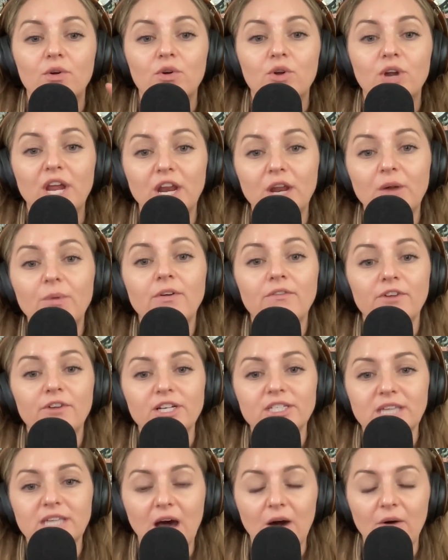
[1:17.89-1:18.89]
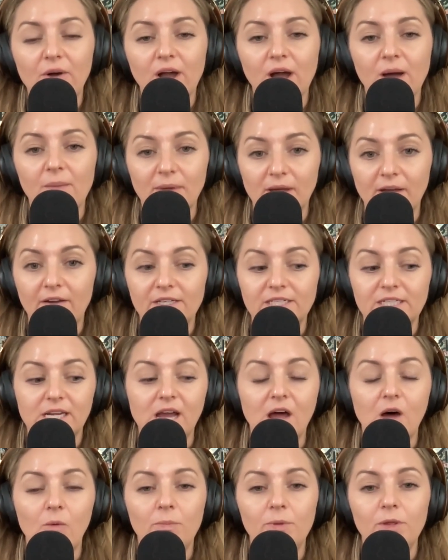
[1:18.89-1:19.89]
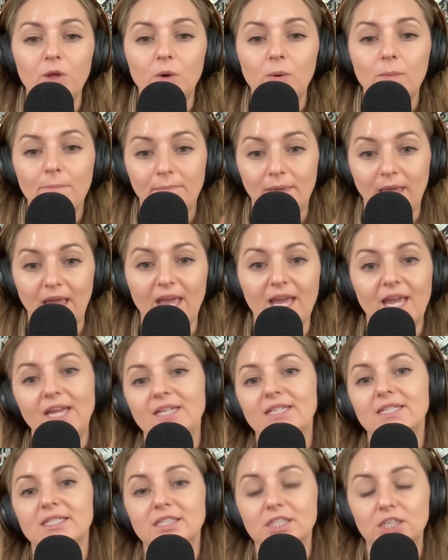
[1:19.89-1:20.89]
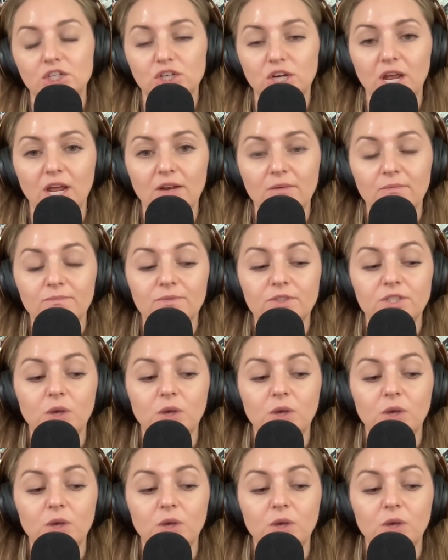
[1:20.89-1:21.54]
creating a reverse outcome to help you make a decision.